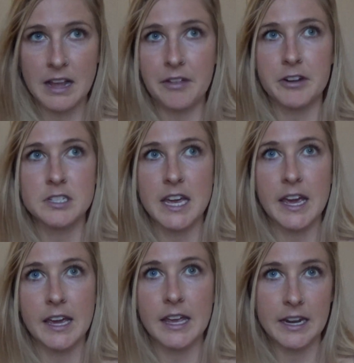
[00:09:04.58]
now they're
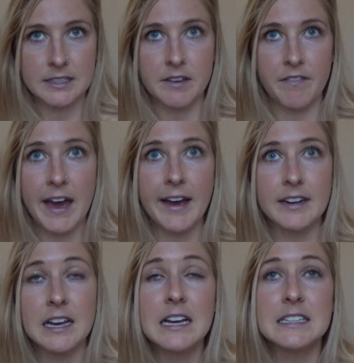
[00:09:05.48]
saying, it is a
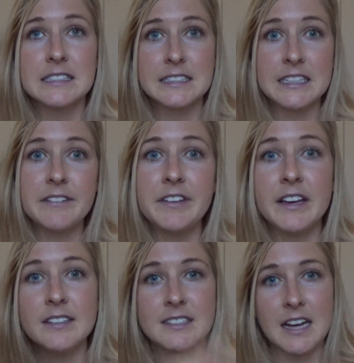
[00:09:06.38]
fact.
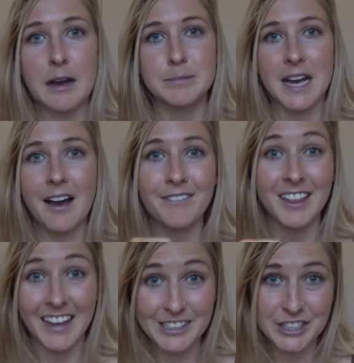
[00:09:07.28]
Stevia stops
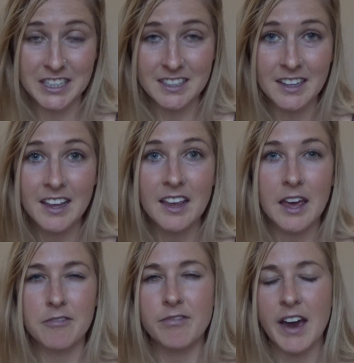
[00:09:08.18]
ovulation.
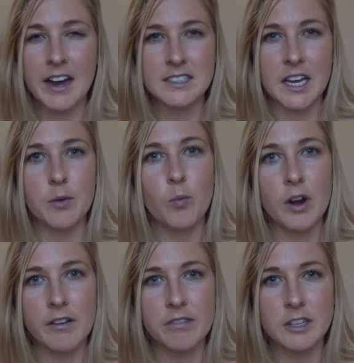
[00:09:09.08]
In fact, in
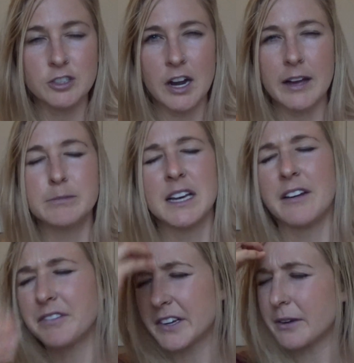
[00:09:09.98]
one of the tribes, I
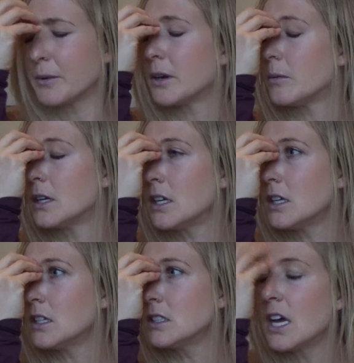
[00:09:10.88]
forget where it
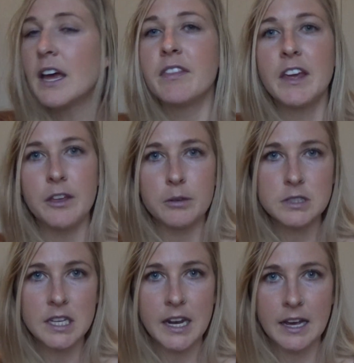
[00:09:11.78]
was, they
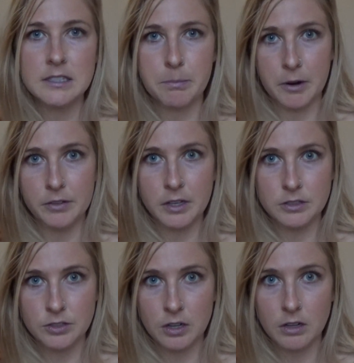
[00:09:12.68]
used it as birth
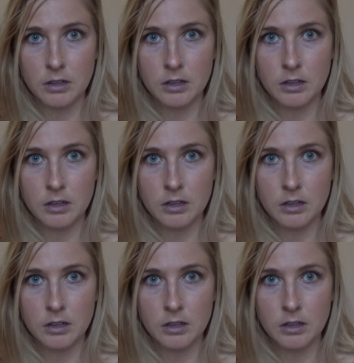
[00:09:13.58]
control.